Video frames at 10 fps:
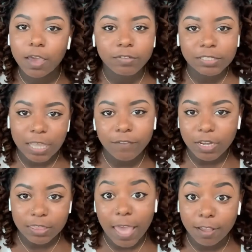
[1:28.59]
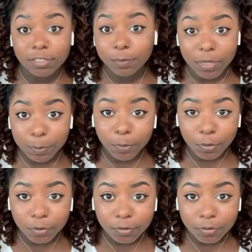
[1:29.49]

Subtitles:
of 70,000 people.